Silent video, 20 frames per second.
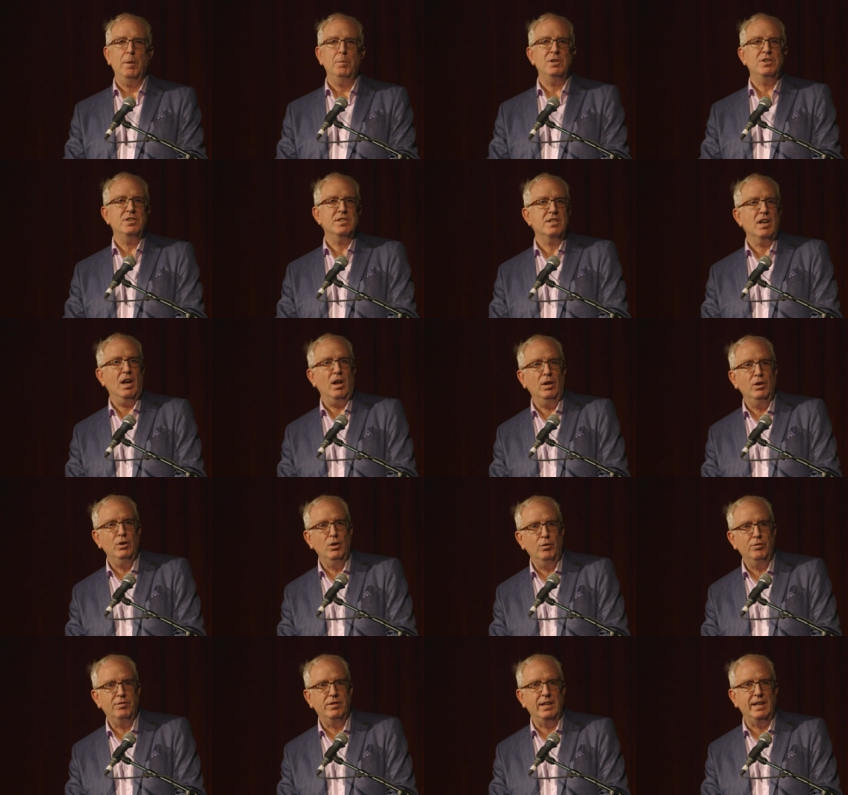which is all
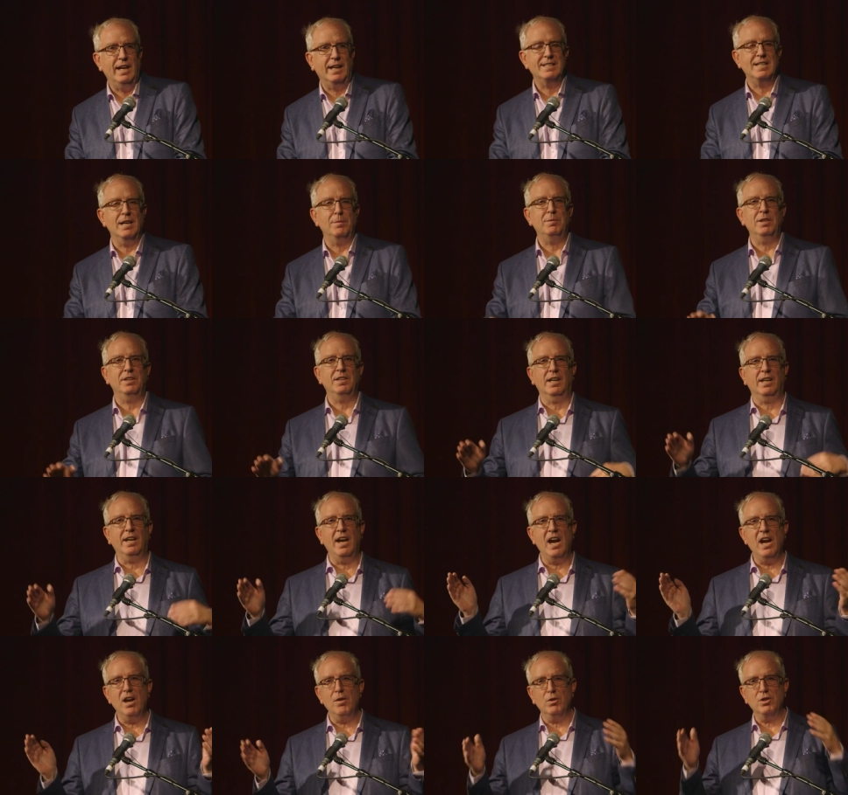lovely, except that the
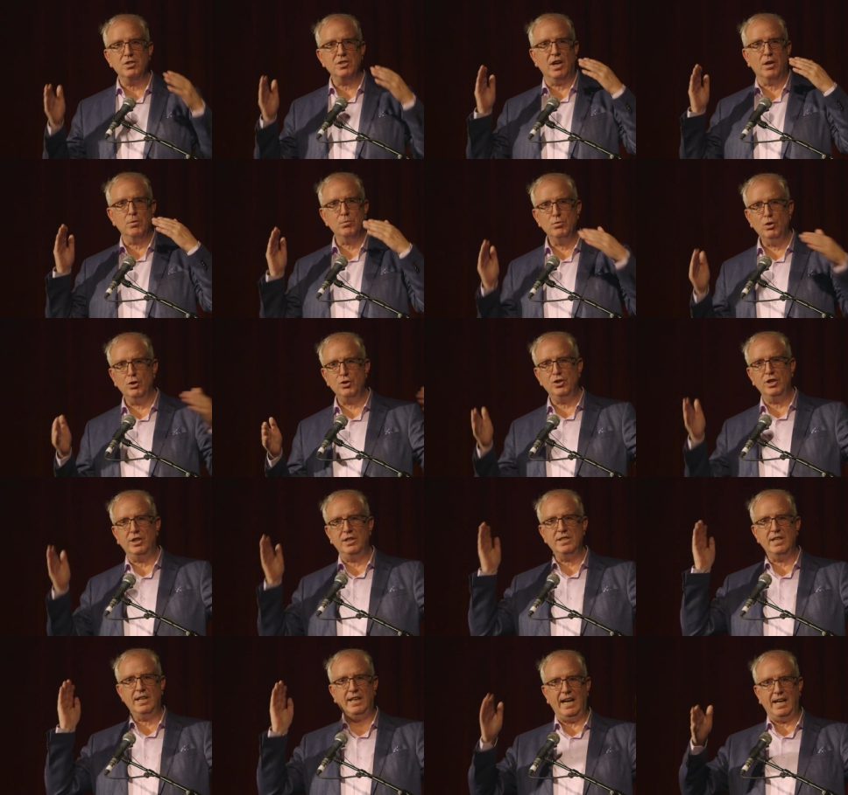carers are
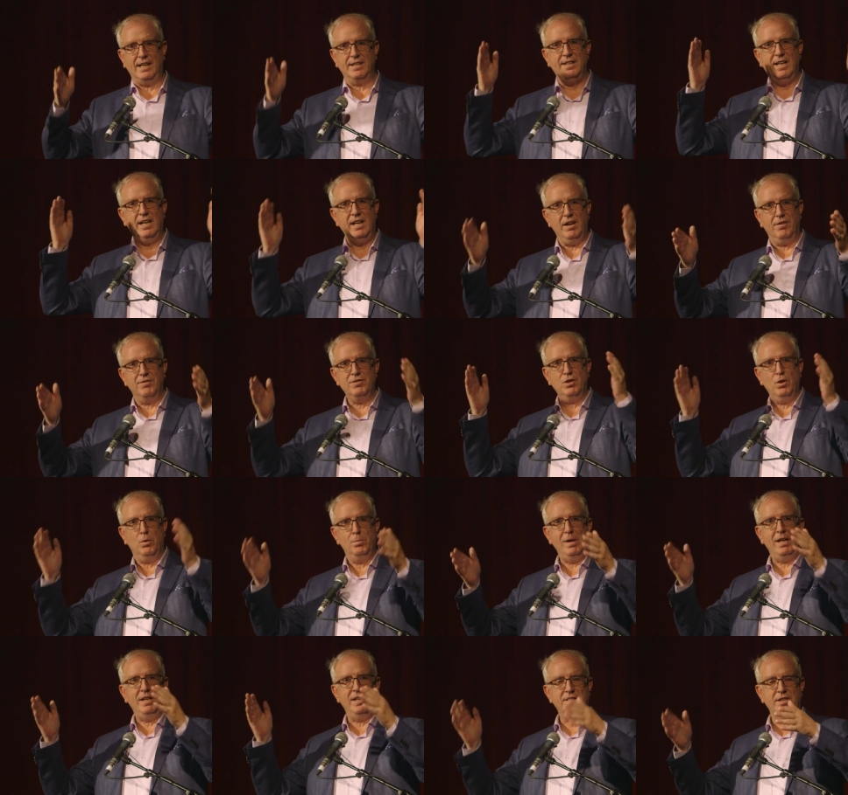rushing to get, they have so
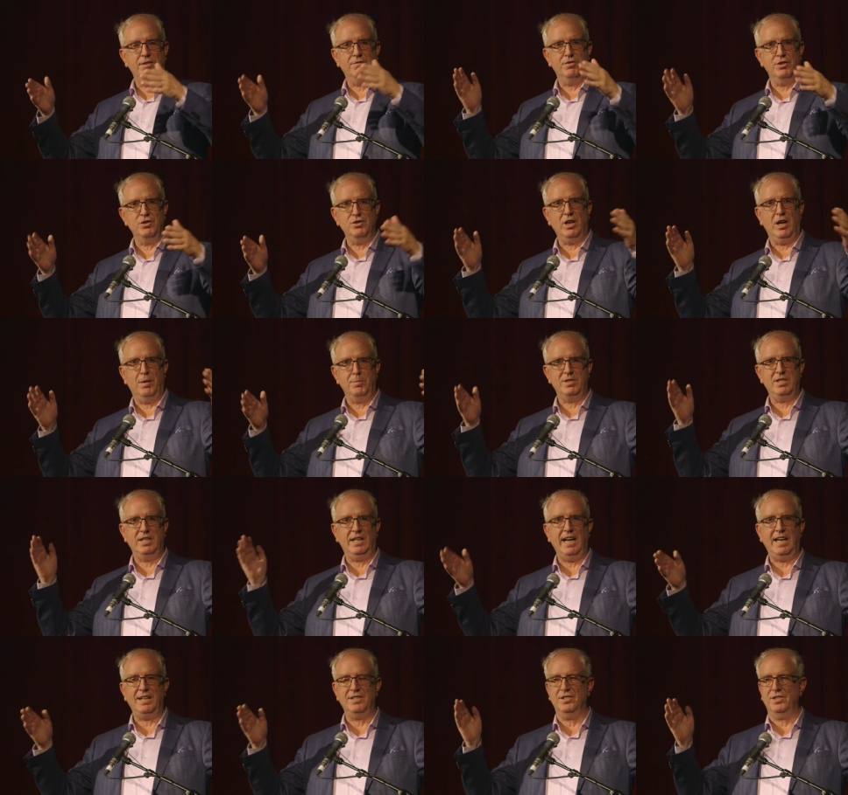many different jobs
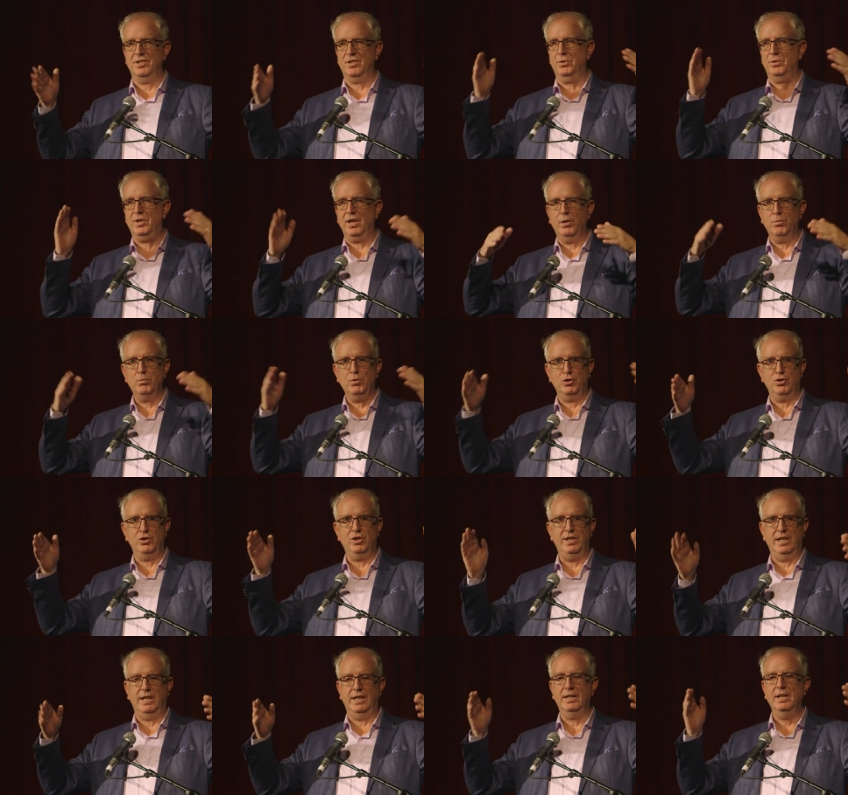to get to, so they're
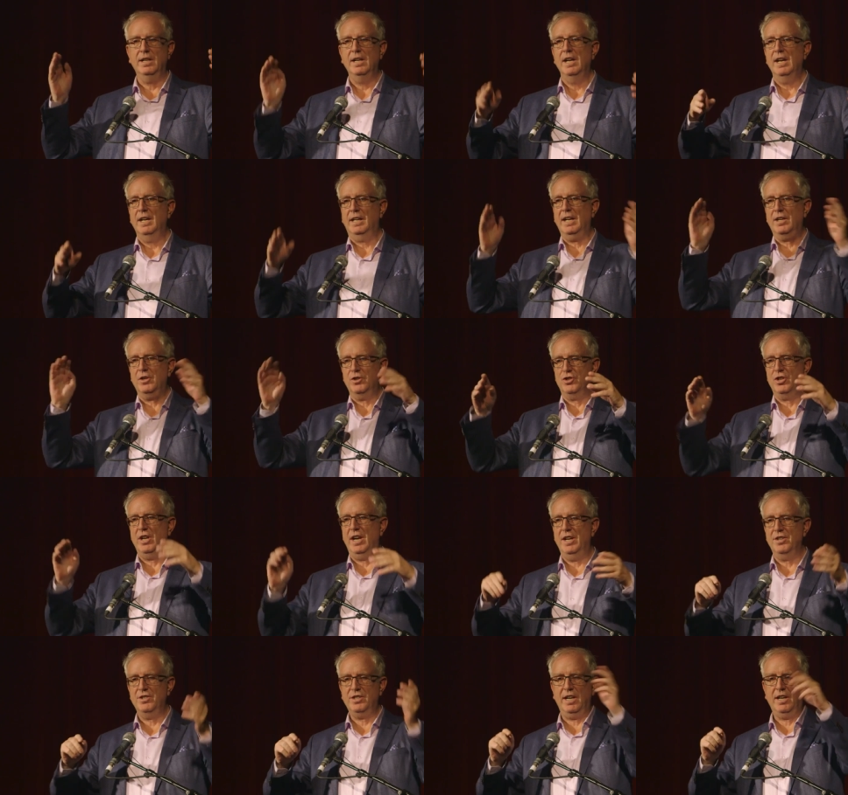rushing in, get her
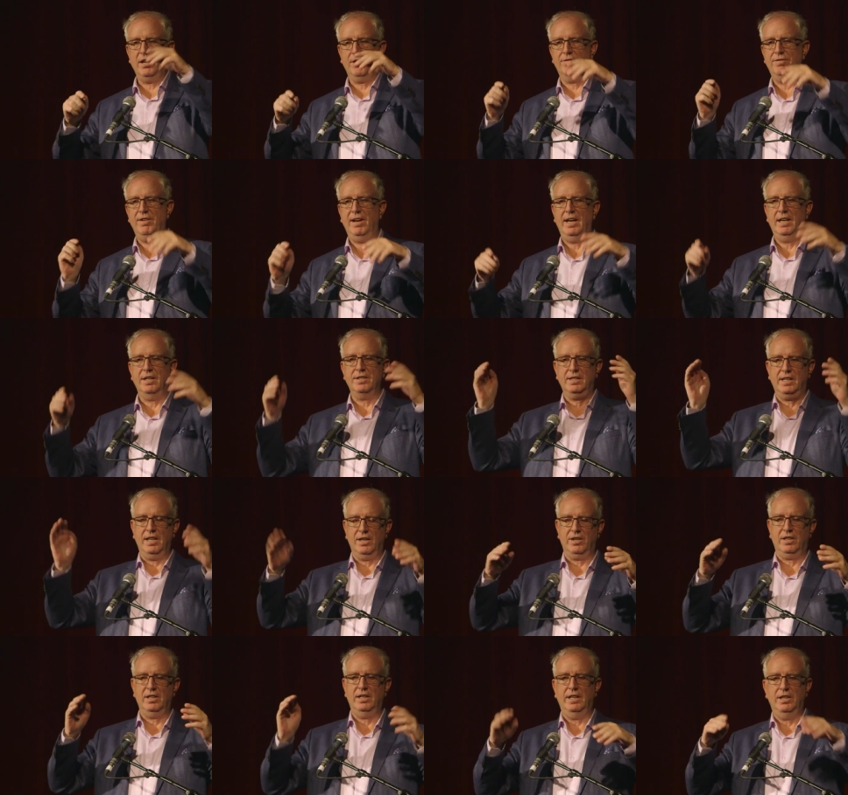changed, get her fed,
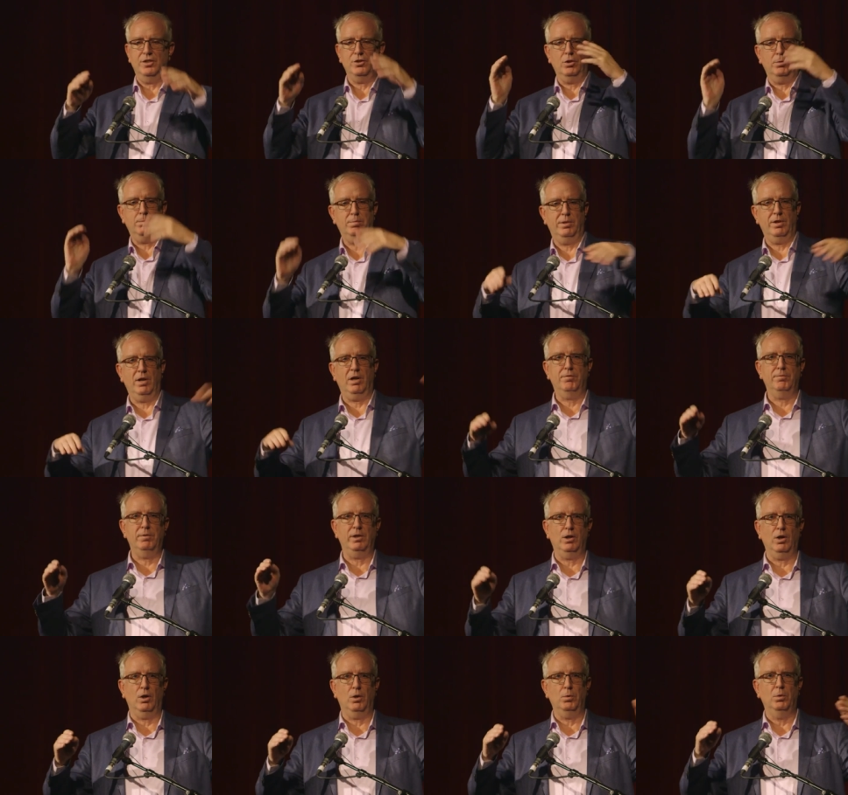get her cleaned up, and off
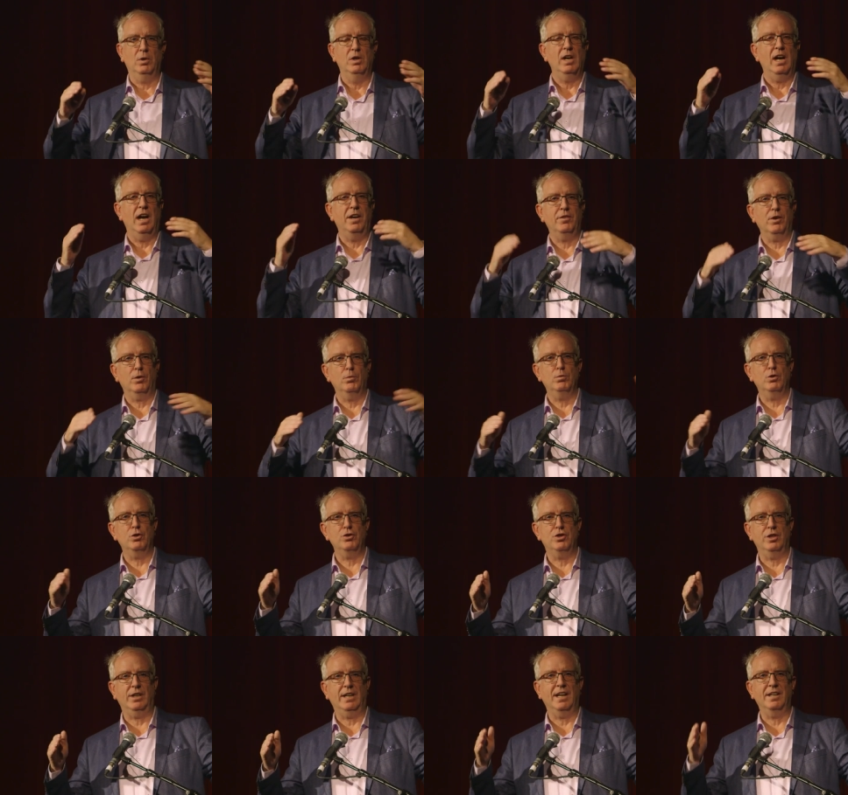we go. And they're
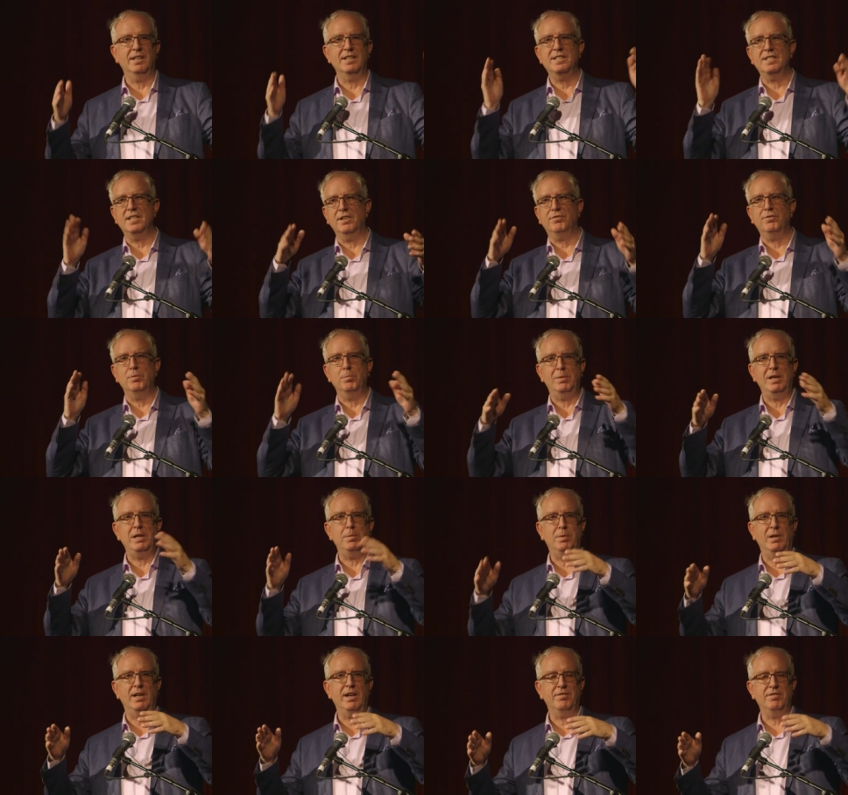rushing, and it's different
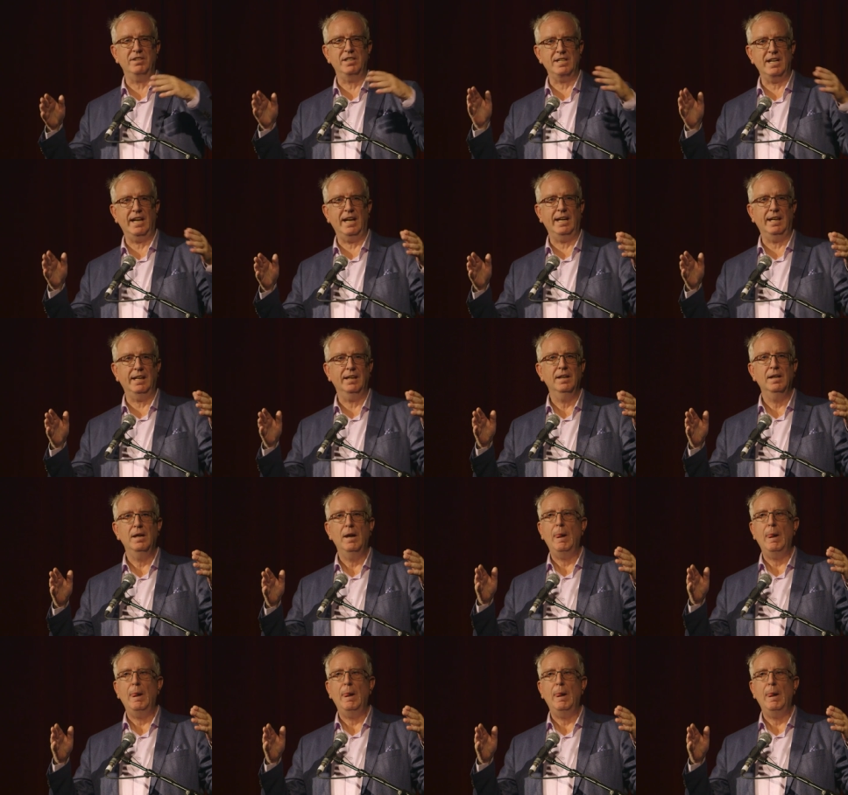people every day.